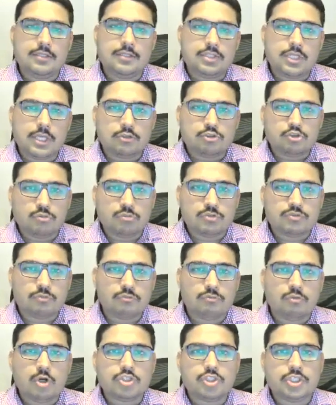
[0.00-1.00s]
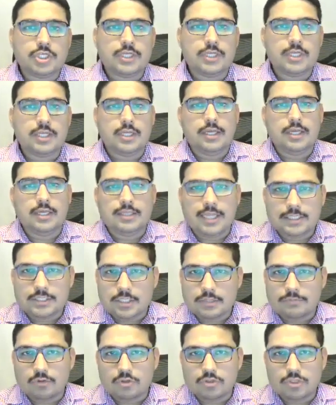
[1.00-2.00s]
Thank you so much for watching.
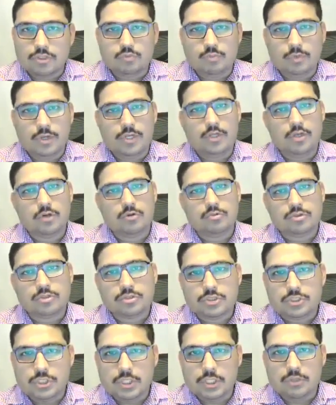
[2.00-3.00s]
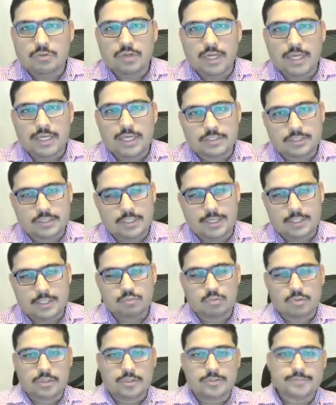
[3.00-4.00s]
That's it for this video. See you guys in the
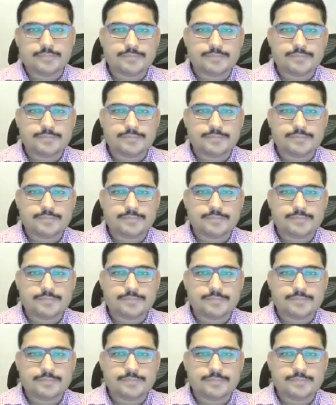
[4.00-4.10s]
next one.